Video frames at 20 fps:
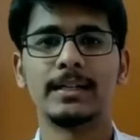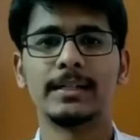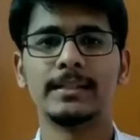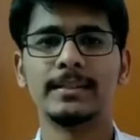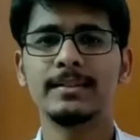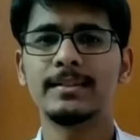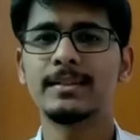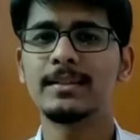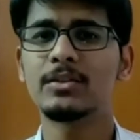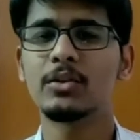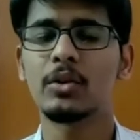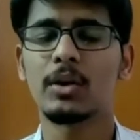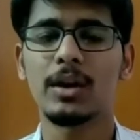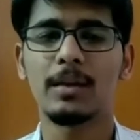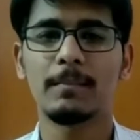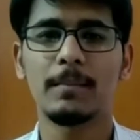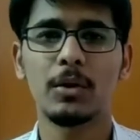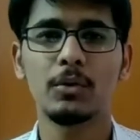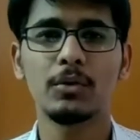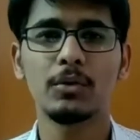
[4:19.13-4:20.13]
this is all
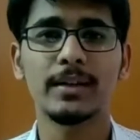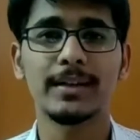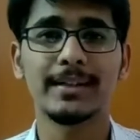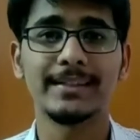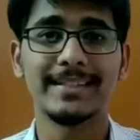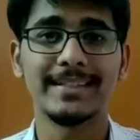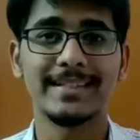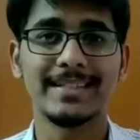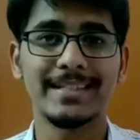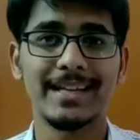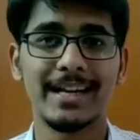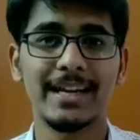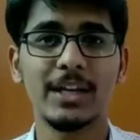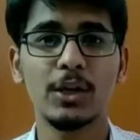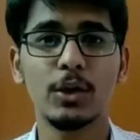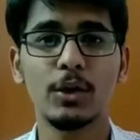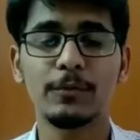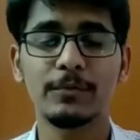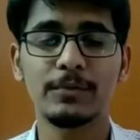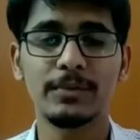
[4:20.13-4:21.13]
about the study
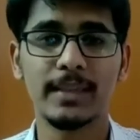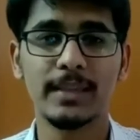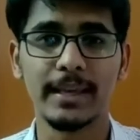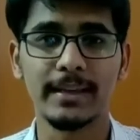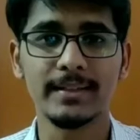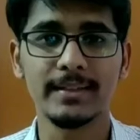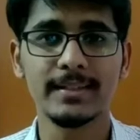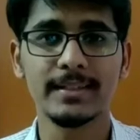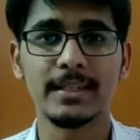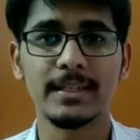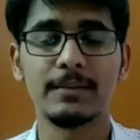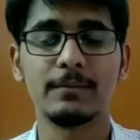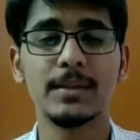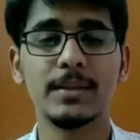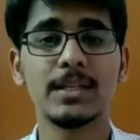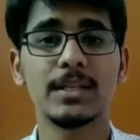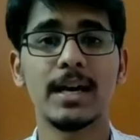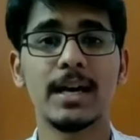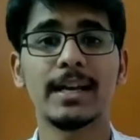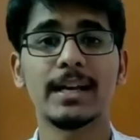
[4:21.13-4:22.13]
of things
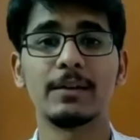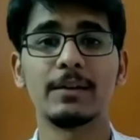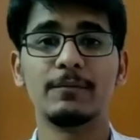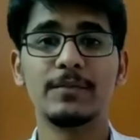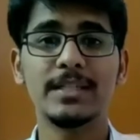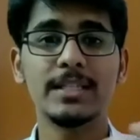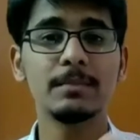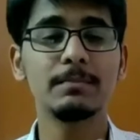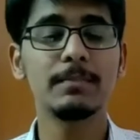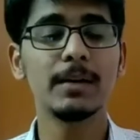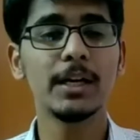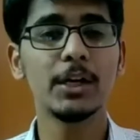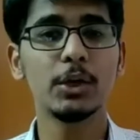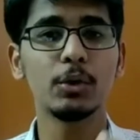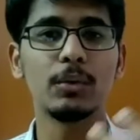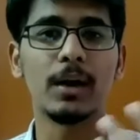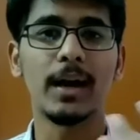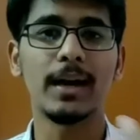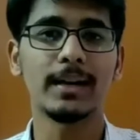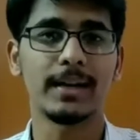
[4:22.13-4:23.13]
which are visible
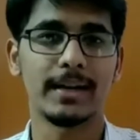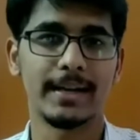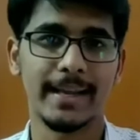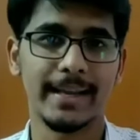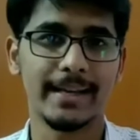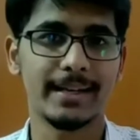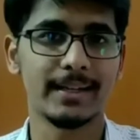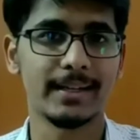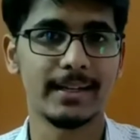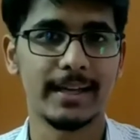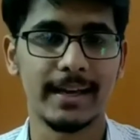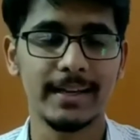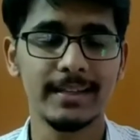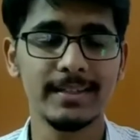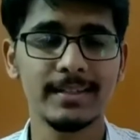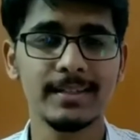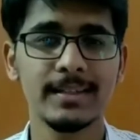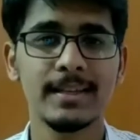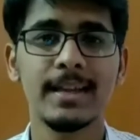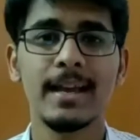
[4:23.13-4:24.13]
to our naked
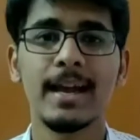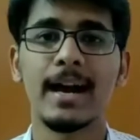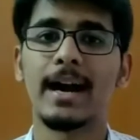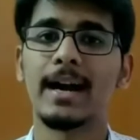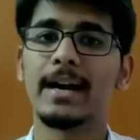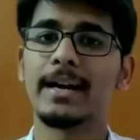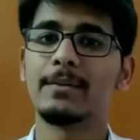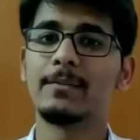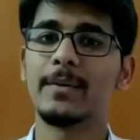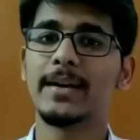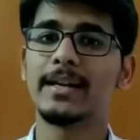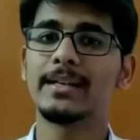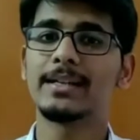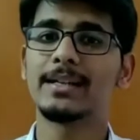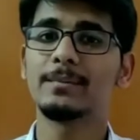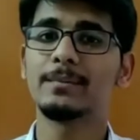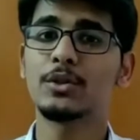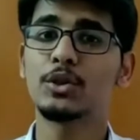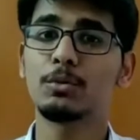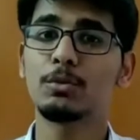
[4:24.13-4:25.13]
eyes, and when it
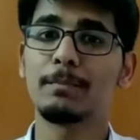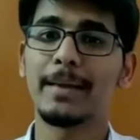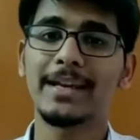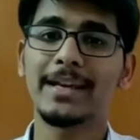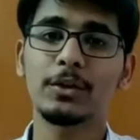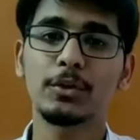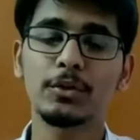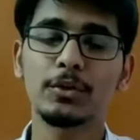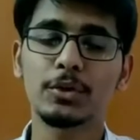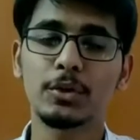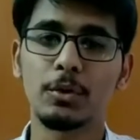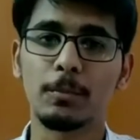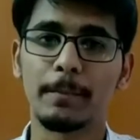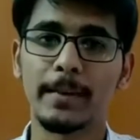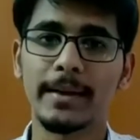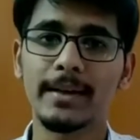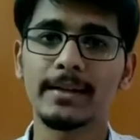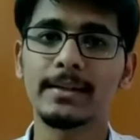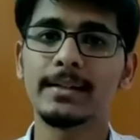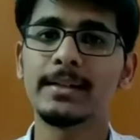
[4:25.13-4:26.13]
comes to
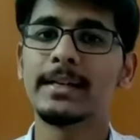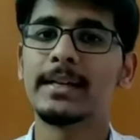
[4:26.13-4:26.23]
microscopic,